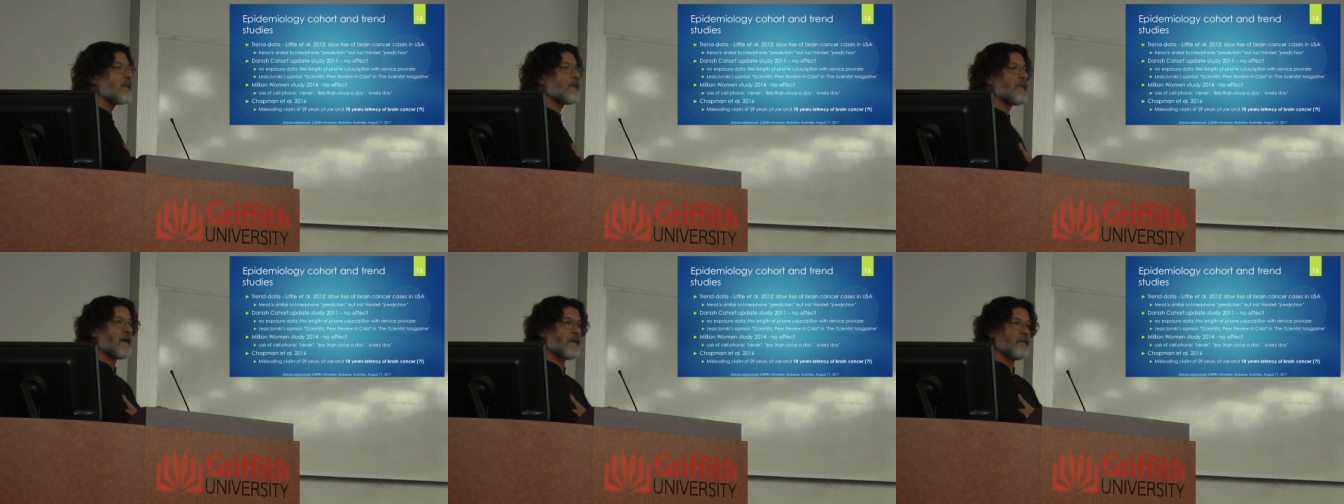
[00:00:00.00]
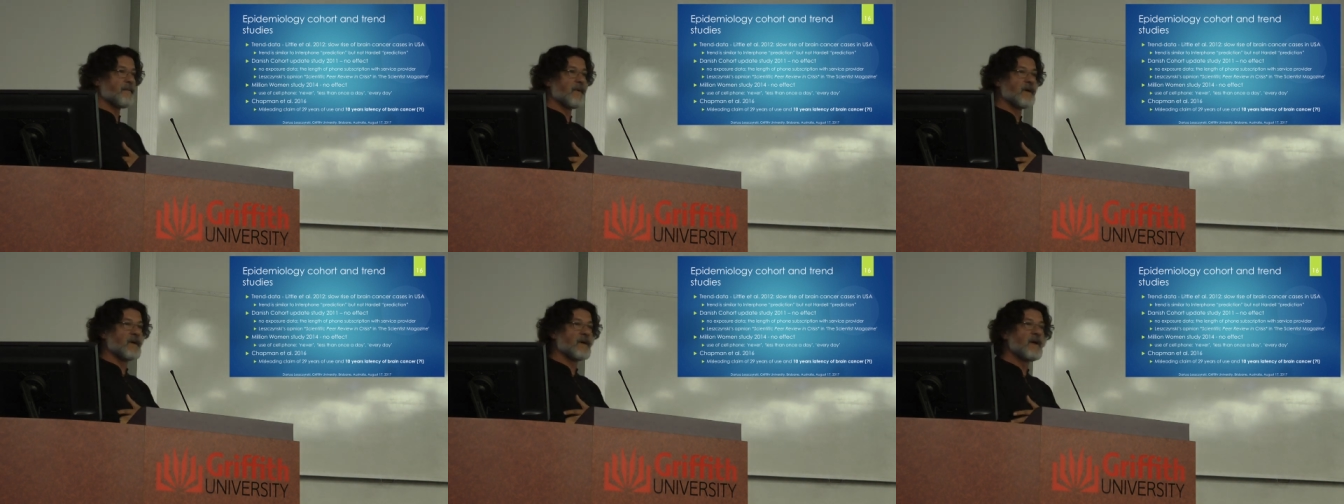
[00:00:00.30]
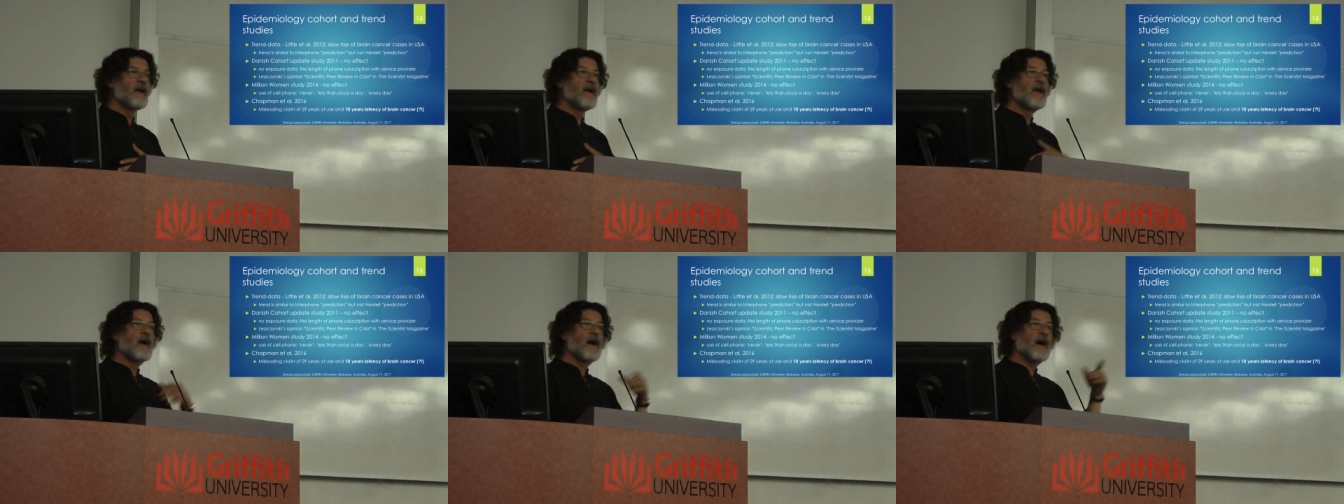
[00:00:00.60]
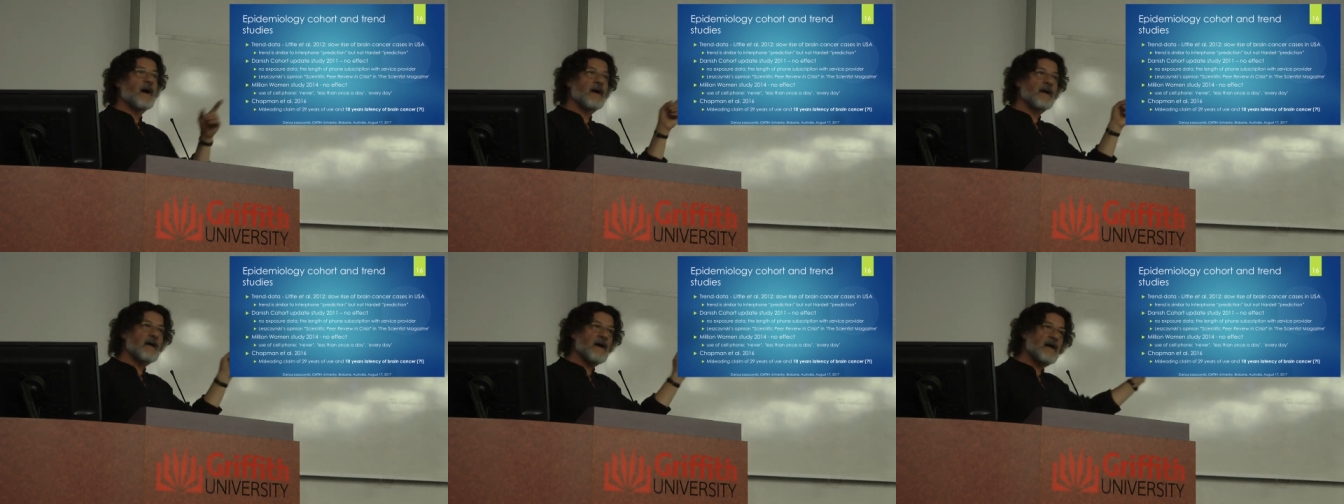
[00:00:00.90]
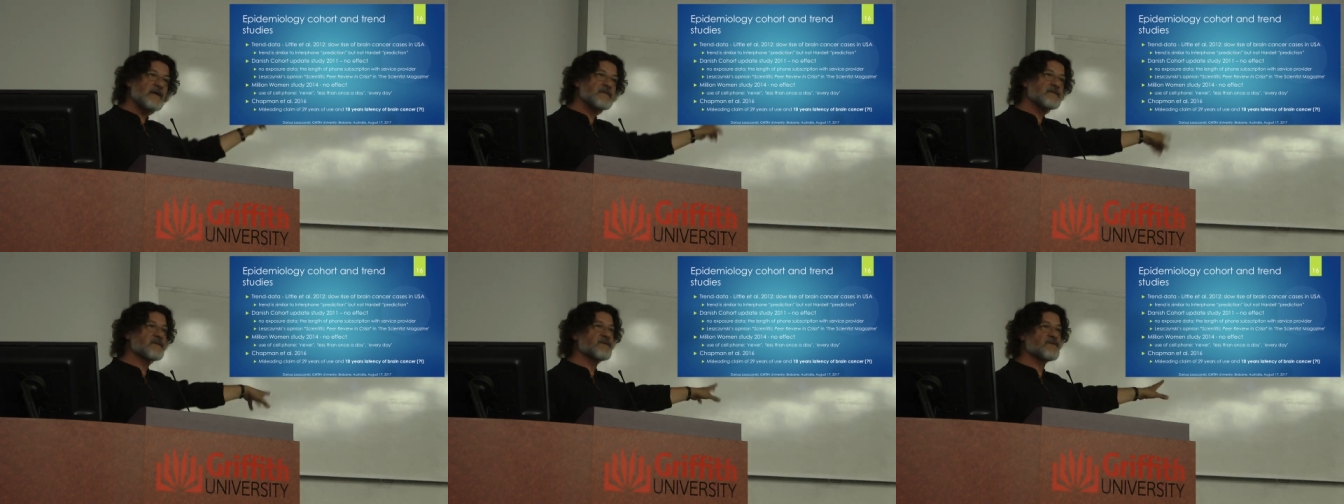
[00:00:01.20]
one number.
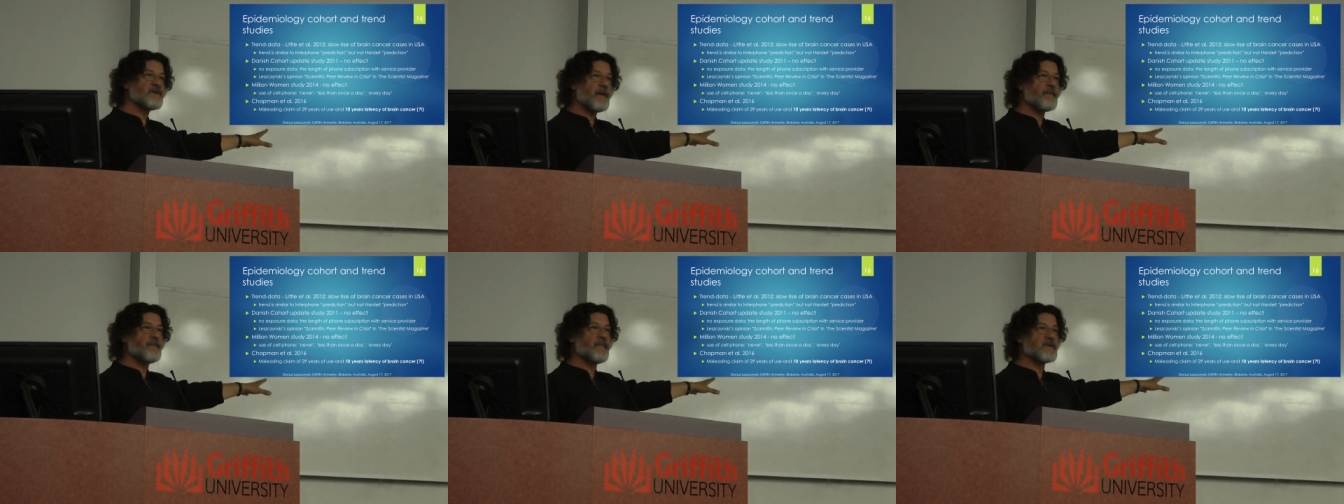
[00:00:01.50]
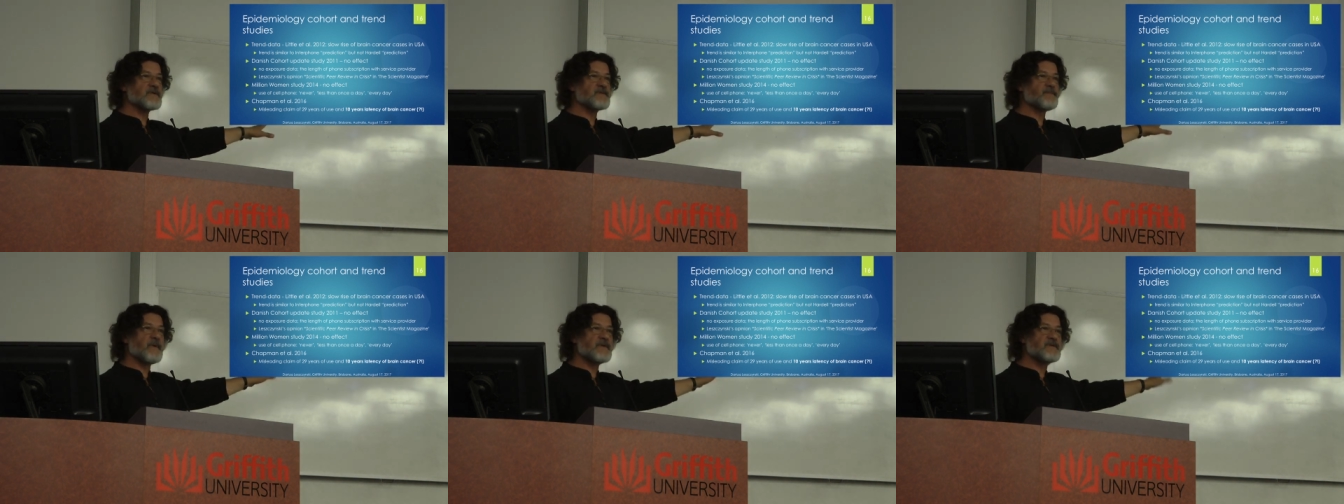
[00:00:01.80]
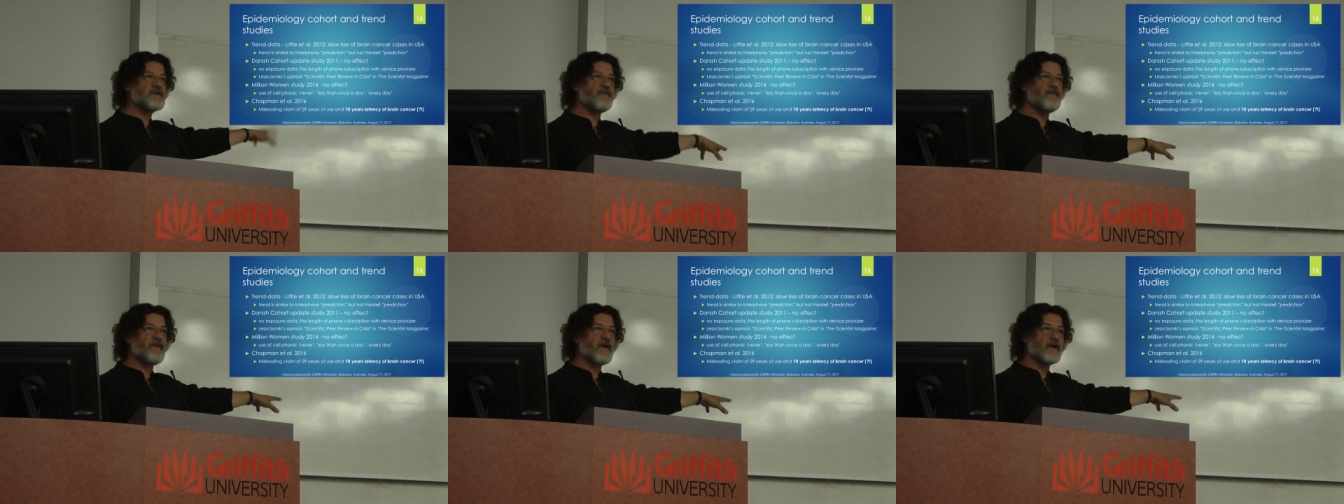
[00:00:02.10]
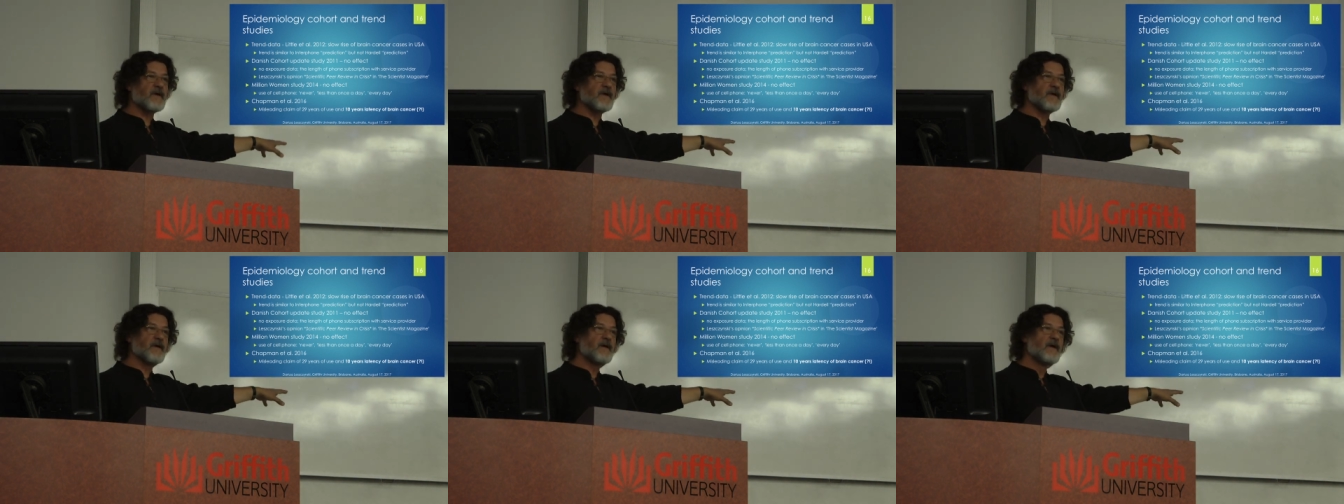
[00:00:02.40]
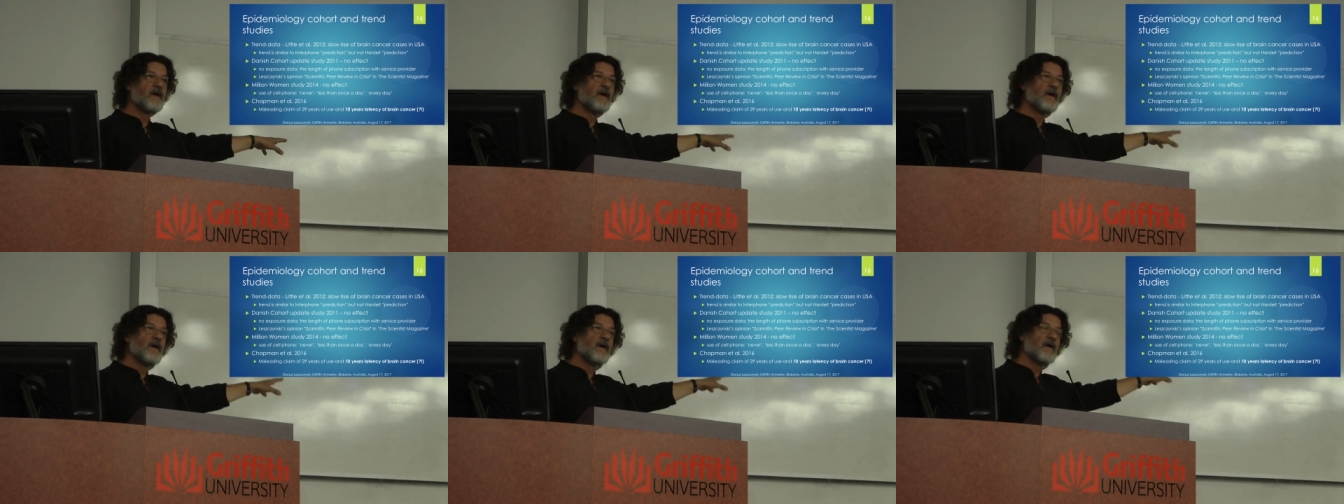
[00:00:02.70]
I asked Chapman
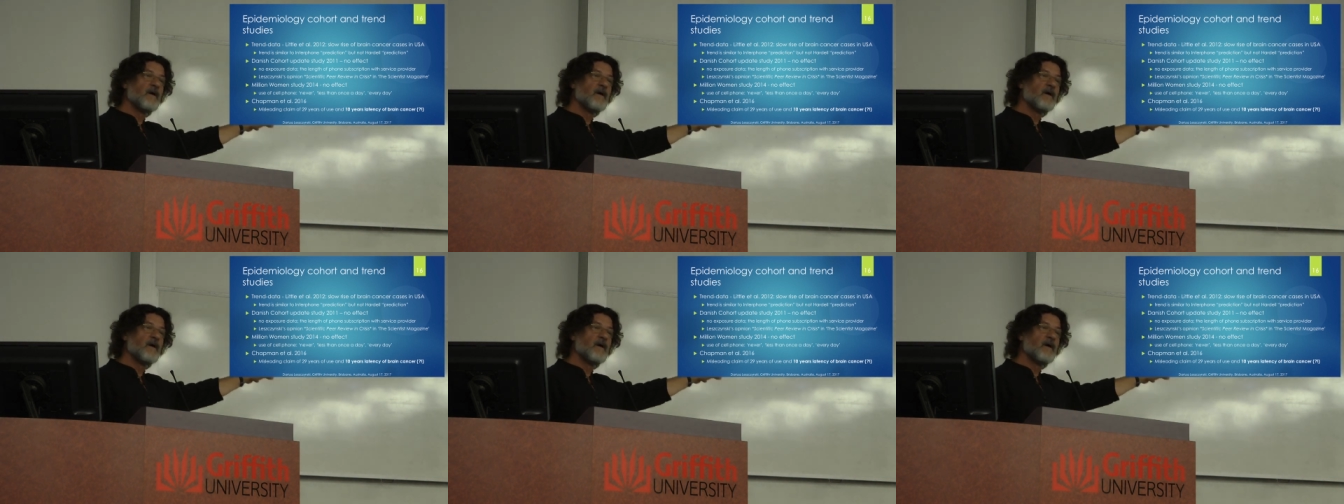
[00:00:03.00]
specifically,